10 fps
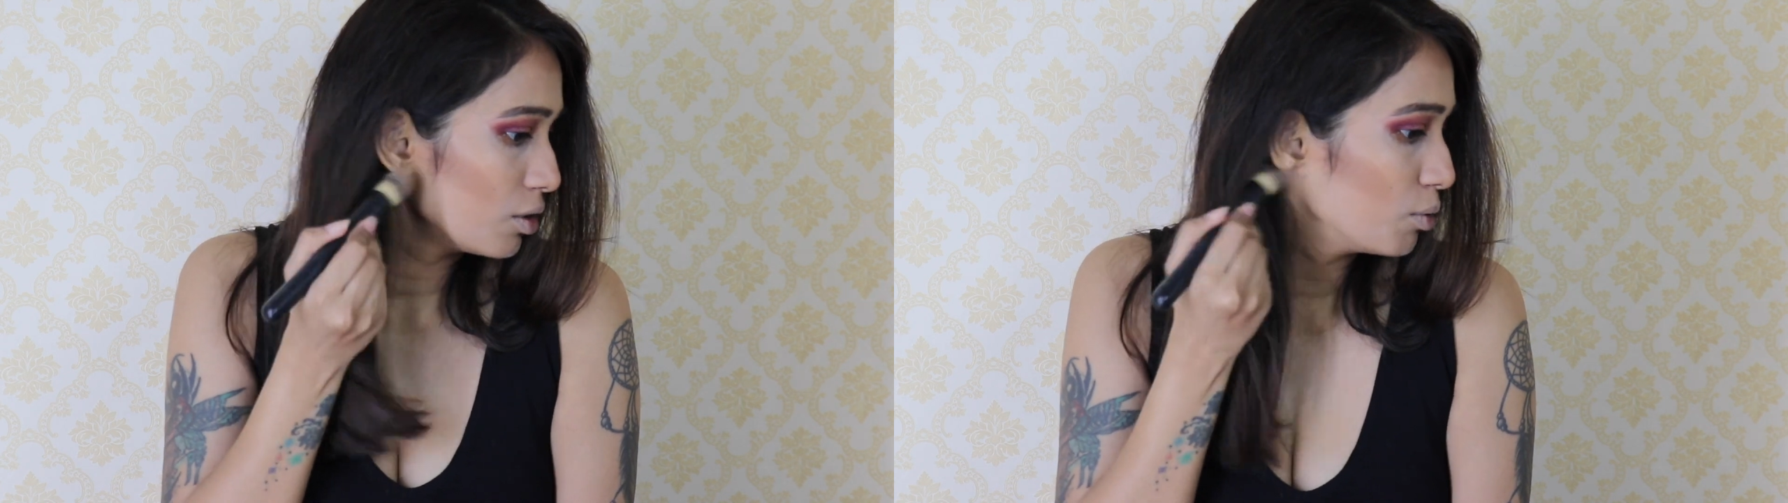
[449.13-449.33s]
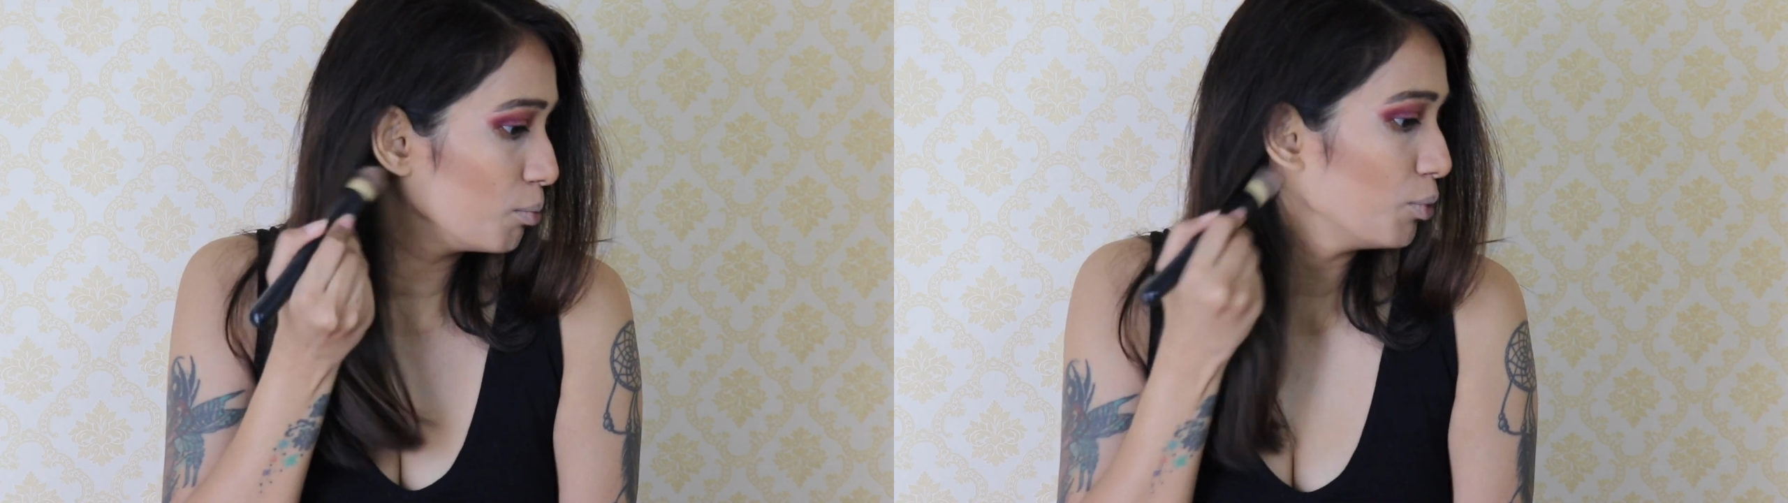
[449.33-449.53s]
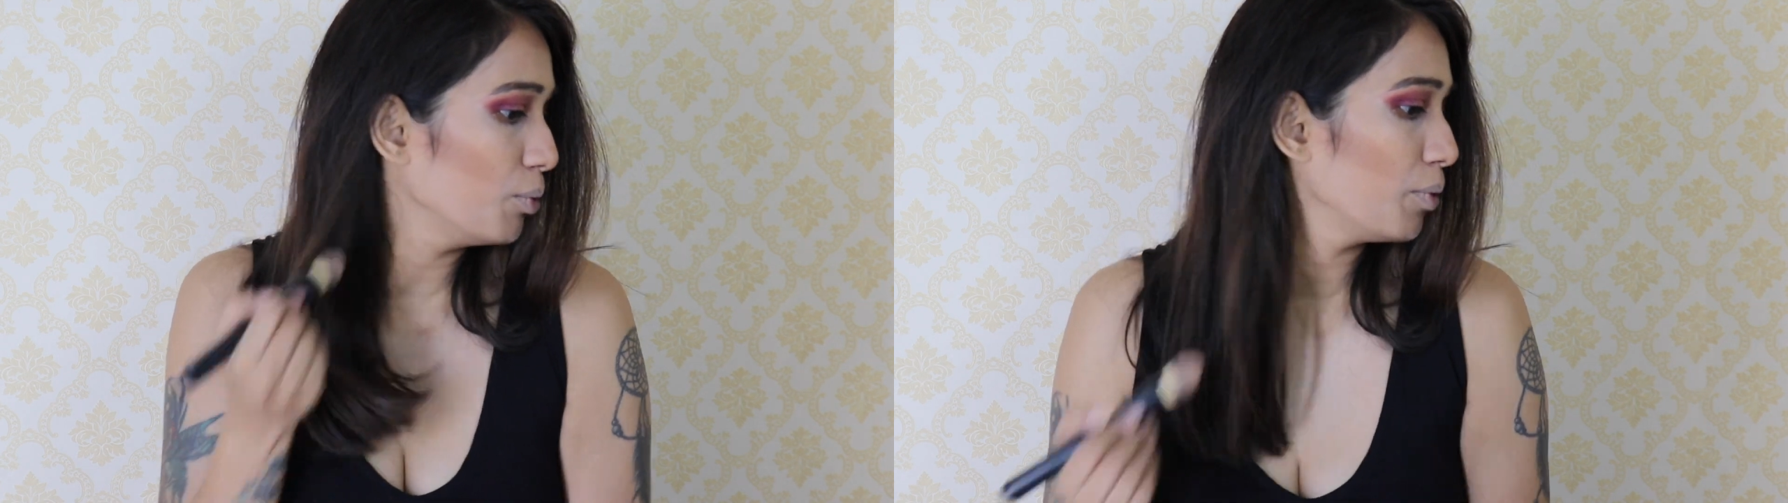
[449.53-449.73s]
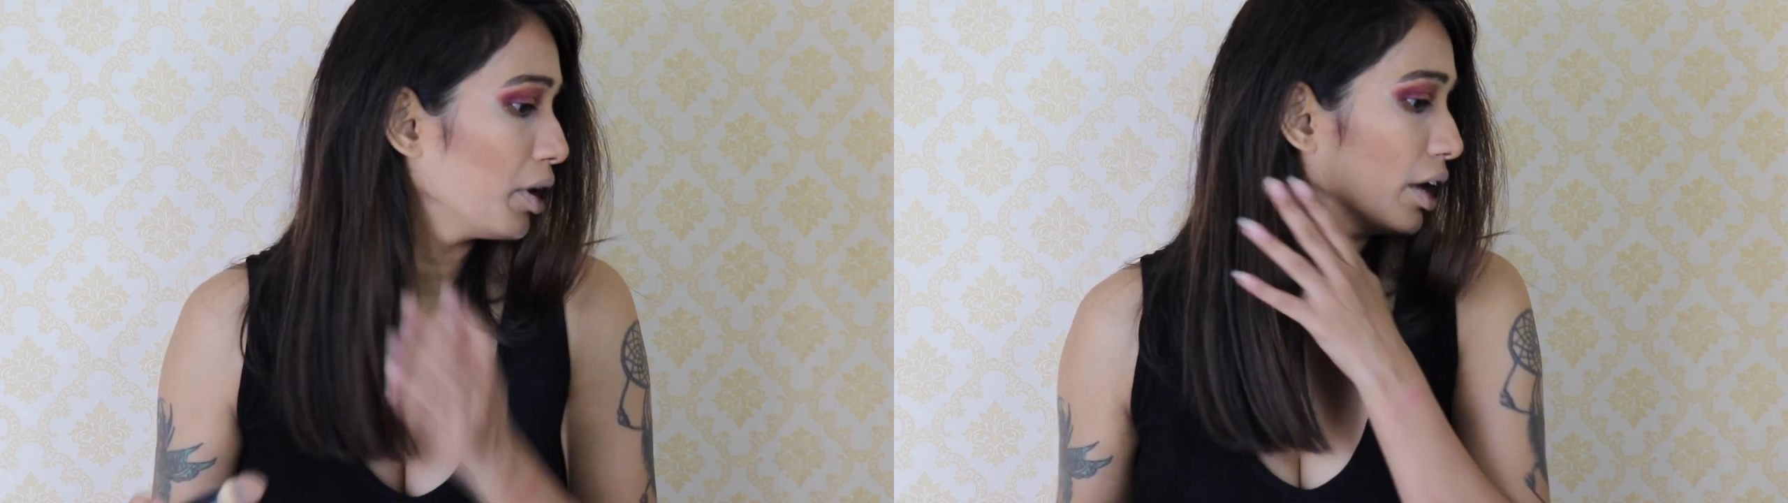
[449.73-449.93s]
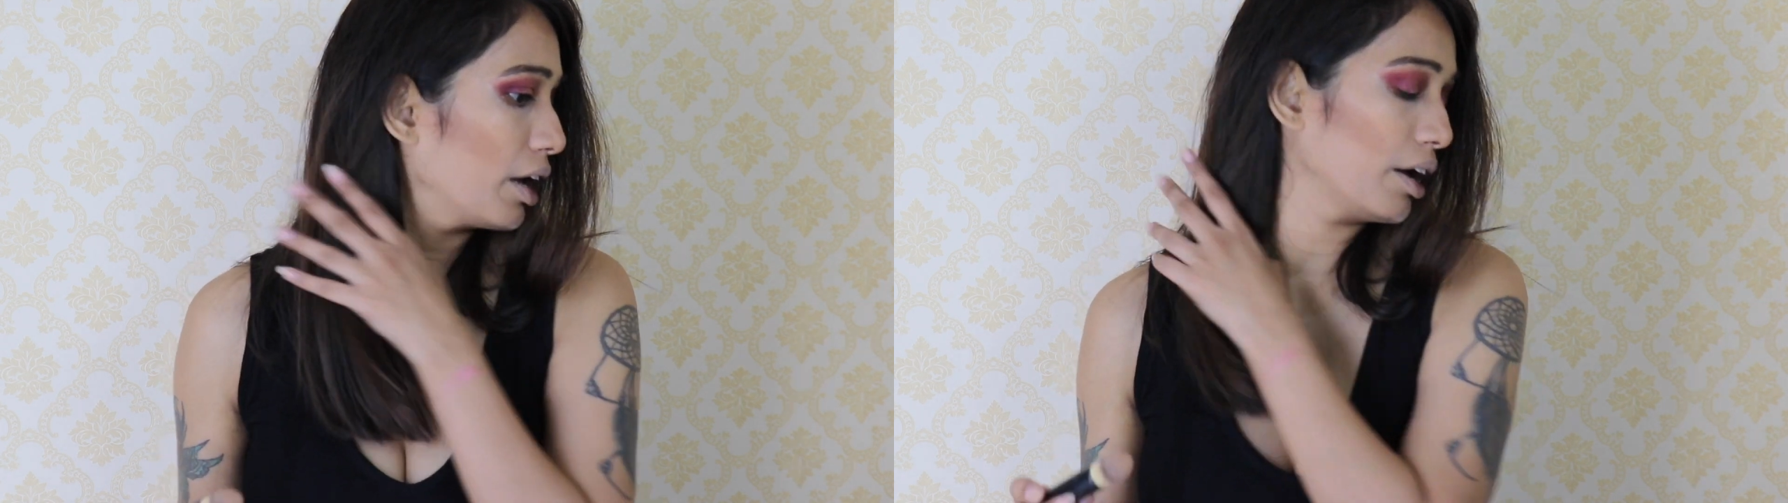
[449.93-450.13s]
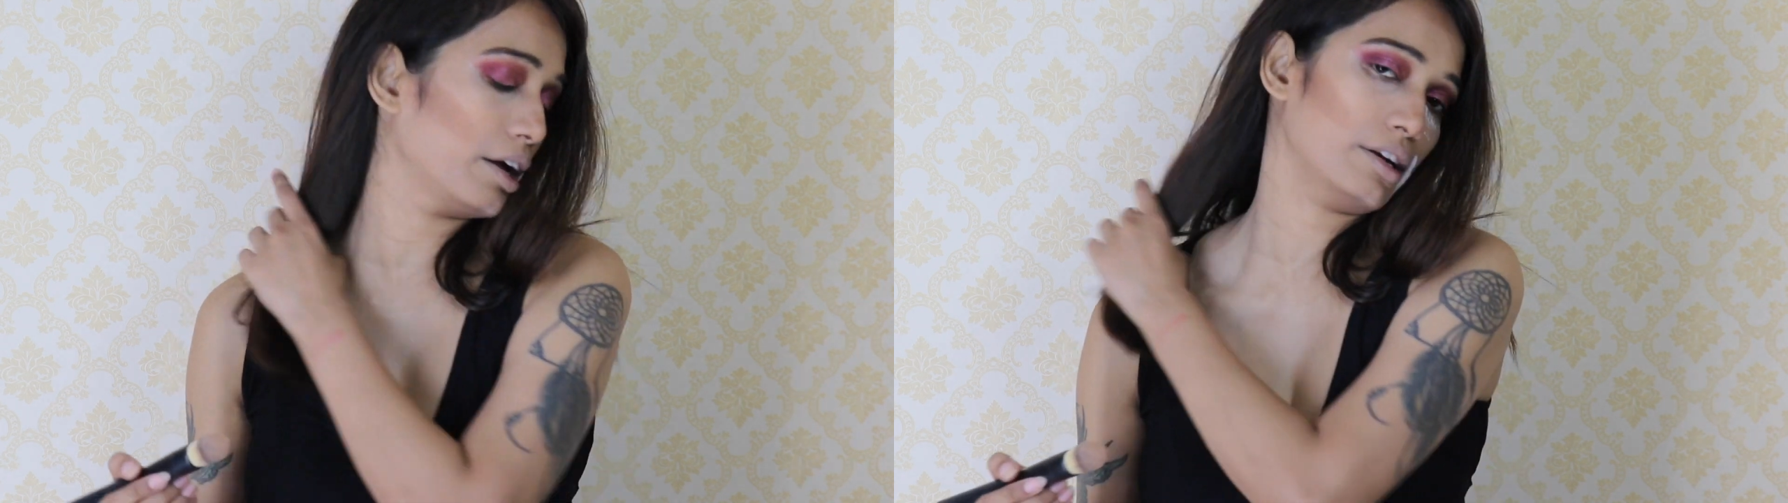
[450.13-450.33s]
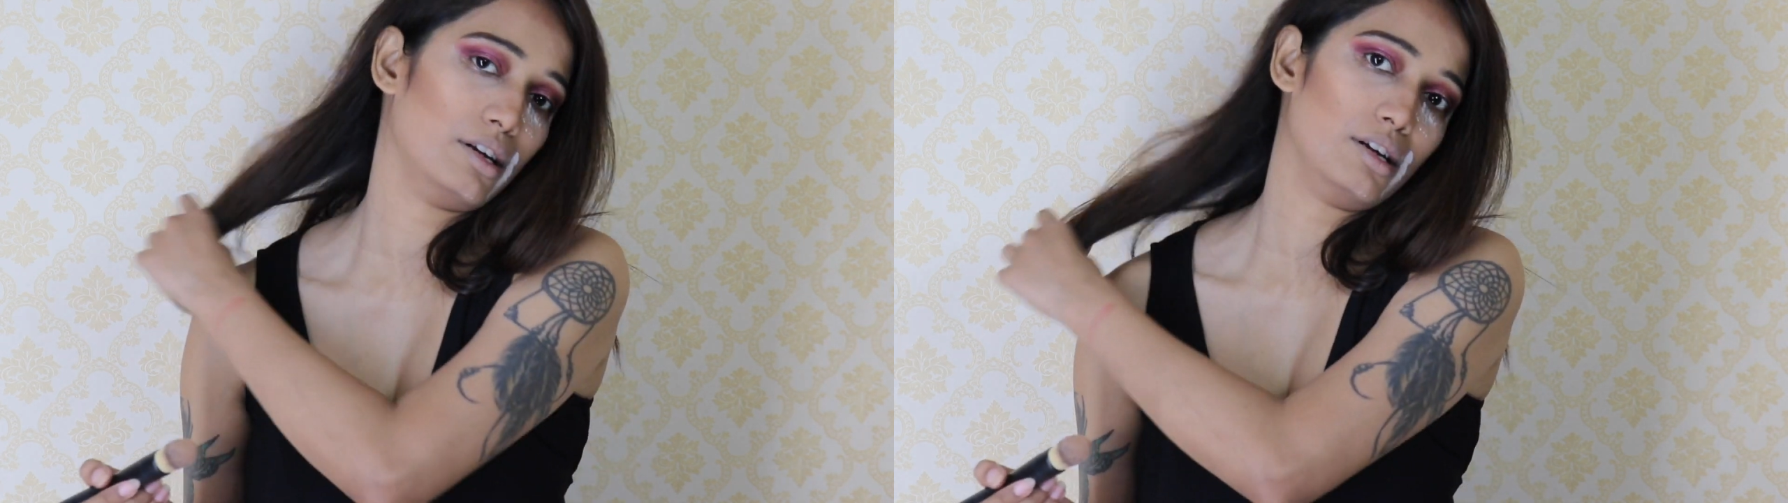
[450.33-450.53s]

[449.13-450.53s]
removing it.